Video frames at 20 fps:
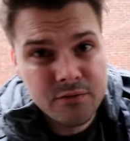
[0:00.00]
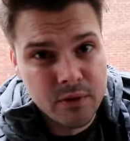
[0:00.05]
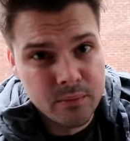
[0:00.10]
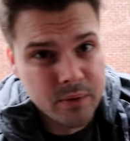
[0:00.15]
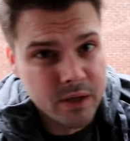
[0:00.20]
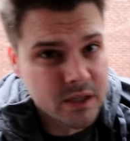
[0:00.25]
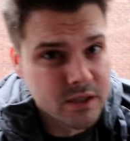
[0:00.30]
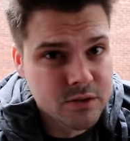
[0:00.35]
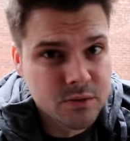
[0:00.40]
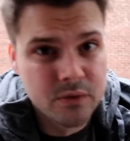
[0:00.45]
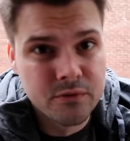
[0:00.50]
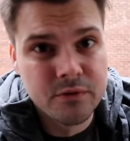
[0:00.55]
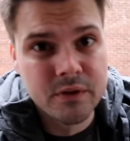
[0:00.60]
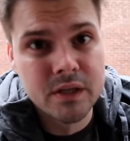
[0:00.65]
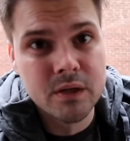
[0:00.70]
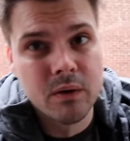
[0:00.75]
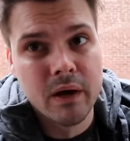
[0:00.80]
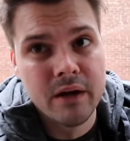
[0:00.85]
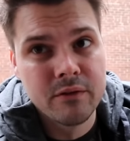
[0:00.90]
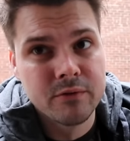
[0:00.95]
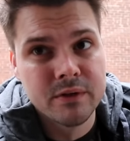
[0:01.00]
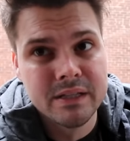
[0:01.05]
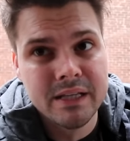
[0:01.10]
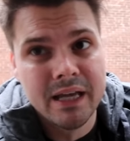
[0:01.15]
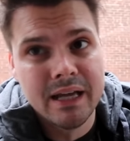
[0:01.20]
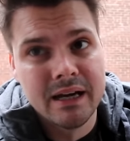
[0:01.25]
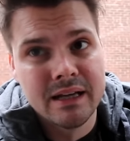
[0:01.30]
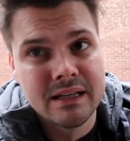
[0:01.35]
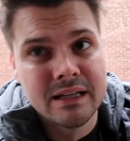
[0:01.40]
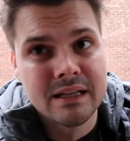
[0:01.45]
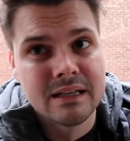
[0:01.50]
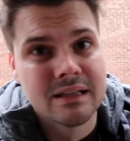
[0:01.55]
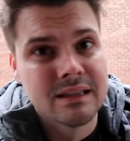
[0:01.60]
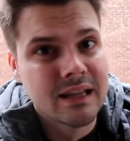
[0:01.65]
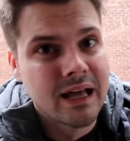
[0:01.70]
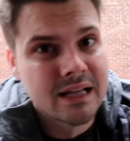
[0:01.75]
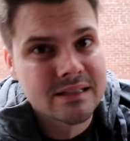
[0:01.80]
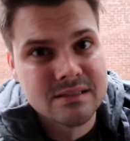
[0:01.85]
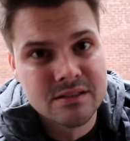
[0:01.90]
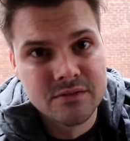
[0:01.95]
If I'm gonna do a video every day, I need
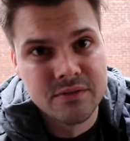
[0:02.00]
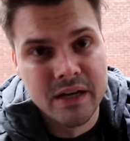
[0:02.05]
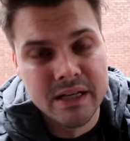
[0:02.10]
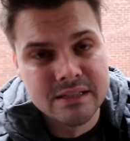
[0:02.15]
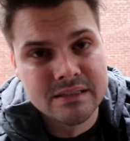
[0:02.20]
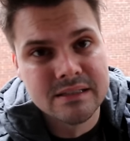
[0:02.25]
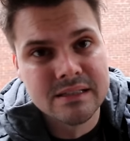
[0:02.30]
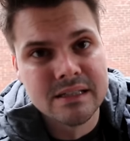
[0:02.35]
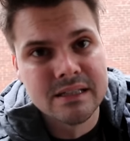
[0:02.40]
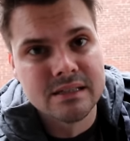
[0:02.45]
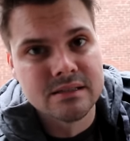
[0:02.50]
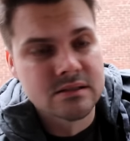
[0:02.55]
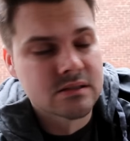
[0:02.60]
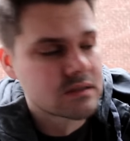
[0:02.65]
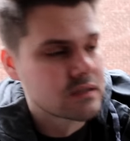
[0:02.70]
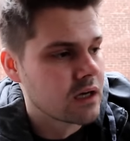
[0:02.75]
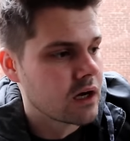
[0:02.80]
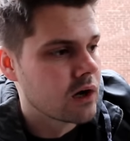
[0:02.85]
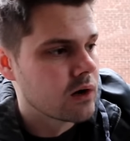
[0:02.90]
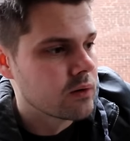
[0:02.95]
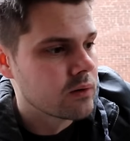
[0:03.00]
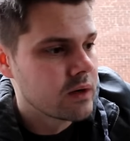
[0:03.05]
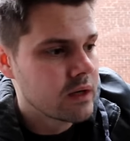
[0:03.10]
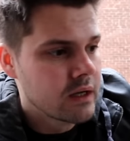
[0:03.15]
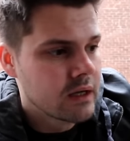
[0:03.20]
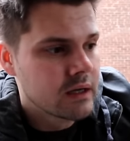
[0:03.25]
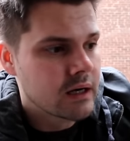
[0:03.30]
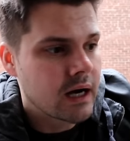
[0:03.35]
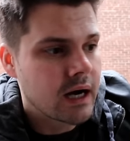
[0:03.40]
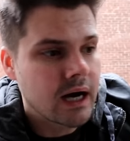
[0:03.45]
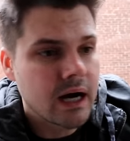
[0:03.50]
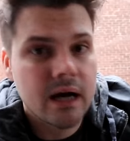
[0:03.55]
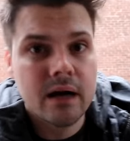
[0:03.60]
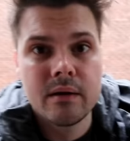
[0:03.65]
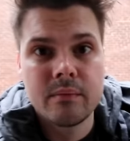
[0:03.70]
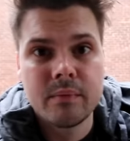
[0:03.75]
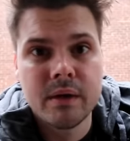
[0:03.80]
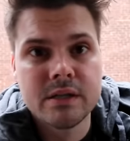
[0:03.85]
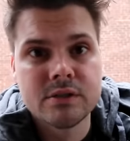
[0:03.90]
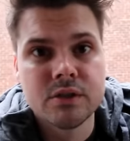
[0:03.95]
lots of ideas. So
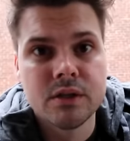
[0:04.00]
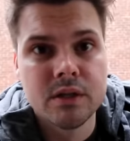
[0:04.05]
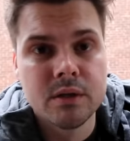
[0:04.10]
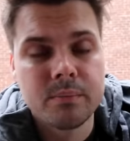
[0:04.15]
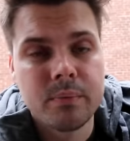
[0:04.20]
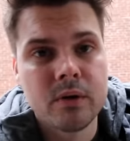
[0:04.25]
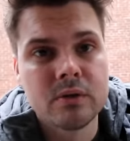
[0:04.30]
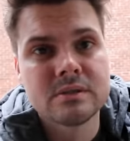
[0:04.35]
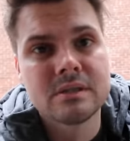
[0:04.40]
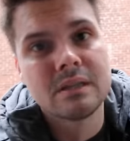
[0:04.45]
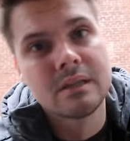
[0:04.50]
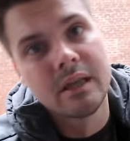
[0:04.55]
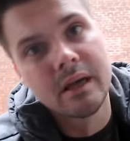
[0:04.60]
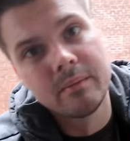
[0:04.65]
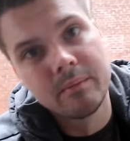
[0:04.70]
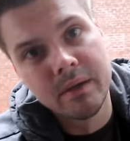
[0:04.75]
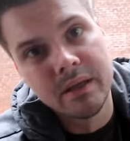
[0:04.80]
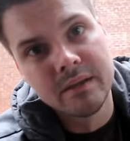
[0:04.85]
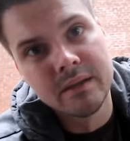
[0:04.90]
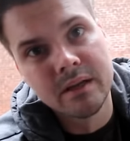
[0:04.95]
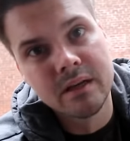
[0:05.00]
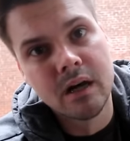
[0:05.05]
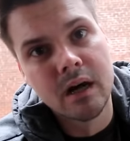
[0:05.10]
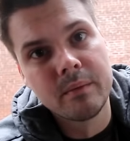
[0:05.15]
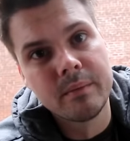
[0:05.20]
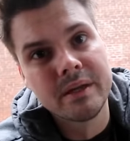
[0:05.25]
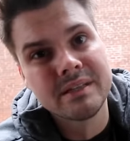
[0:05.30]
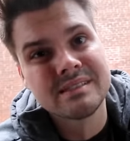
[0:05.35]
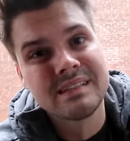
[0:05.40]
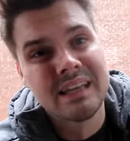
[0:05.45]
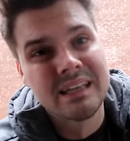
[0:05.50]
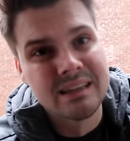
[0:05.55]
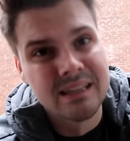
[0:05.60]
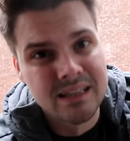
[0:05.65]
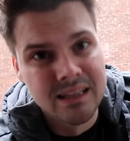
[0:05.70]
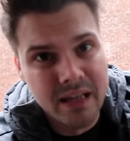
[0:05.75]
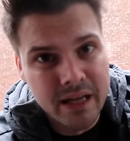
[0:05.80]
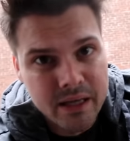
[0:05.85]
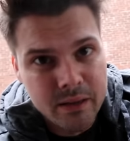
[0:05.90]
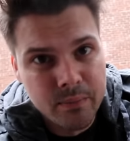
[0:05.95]
uh, make sure that you're posting them in the comments. Hit
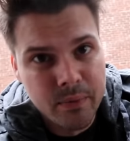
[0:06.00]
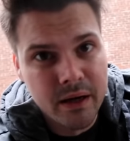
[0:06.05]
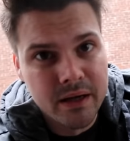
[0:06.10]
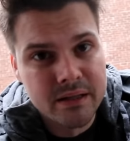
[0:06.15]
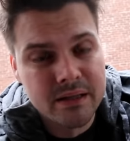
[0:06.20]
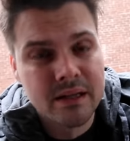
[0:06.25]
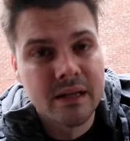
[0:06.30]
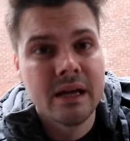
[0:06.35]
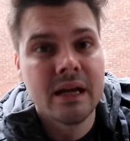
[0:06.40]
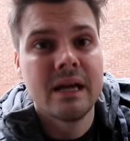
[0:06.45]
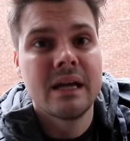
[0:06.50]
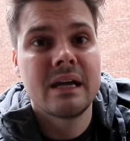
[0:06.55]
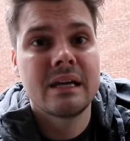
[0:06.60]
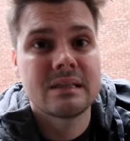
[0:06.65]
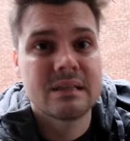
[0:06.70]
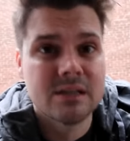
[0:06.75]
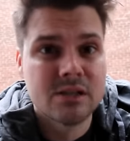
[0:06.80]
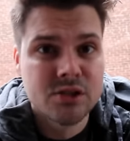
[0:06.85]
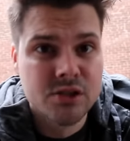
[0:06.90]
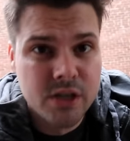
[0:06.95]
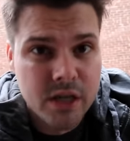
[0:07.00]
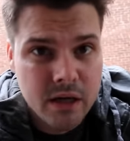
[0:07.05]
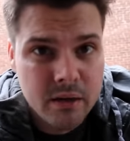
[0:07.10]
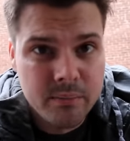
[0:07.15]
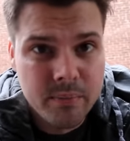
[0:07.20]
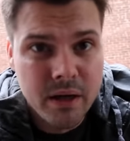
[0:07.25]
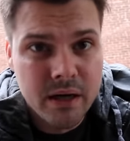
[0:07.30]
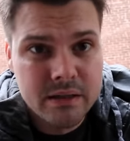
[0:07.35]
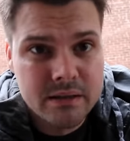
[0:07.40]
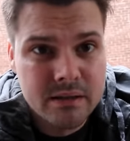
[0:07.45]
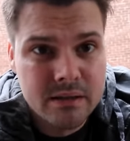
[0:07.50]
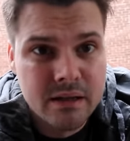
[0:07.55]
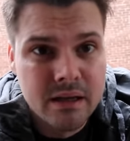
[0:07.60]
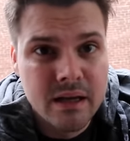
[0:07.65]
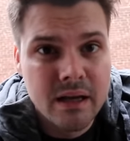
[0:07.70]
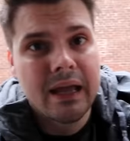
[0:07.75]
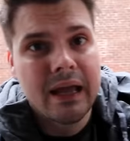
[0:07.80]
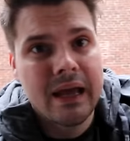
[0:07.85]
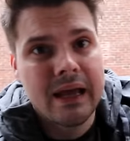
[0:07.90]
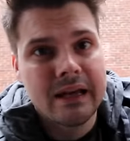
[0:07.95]
the like button, hit the share button,
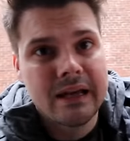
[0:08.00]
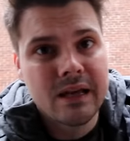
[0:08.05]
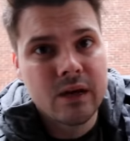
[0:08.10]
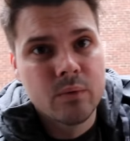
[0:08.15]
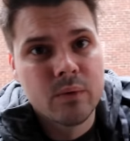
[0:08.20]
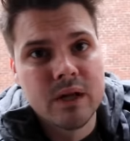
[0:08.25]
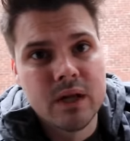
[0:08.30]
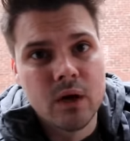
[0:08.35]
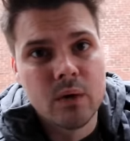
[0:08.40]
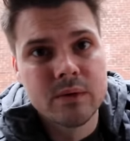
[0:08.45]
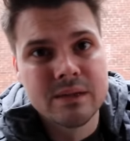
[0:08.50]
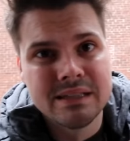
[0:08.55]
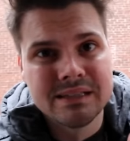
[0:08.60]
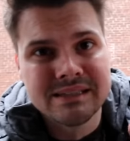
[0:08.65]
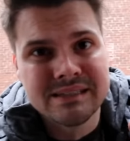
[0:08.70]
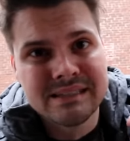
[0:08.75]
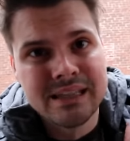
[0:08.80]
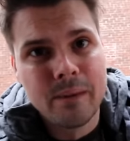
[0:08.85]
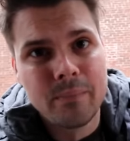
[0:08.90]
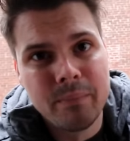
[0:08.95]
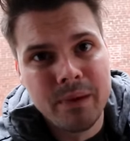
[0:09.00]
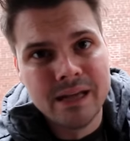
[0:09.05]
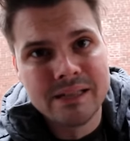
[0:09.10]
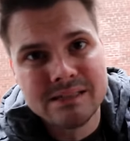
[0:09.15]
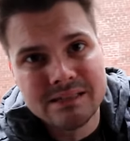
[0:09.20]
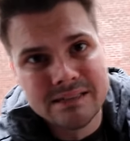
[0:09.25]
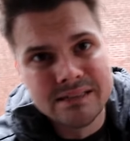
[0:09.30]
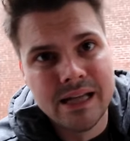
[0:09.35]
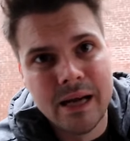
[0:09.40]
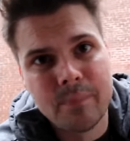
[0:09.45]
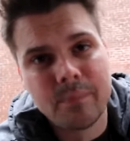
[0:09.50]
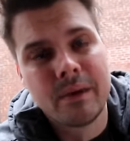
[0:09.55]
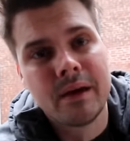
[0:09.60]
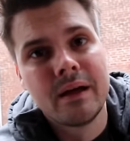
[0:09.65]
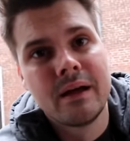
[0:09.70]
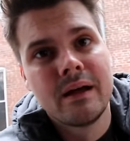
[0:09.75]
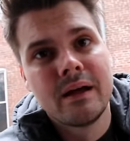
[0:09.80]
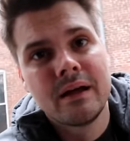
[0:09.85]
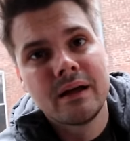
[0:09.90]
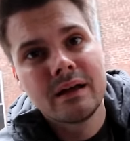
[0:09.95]
and here we go with the step-by-step
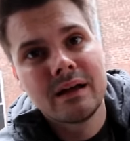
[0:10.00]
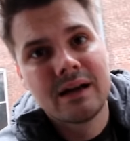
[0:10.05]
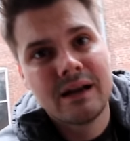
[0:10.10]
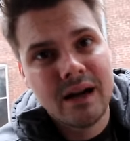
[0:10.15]
-step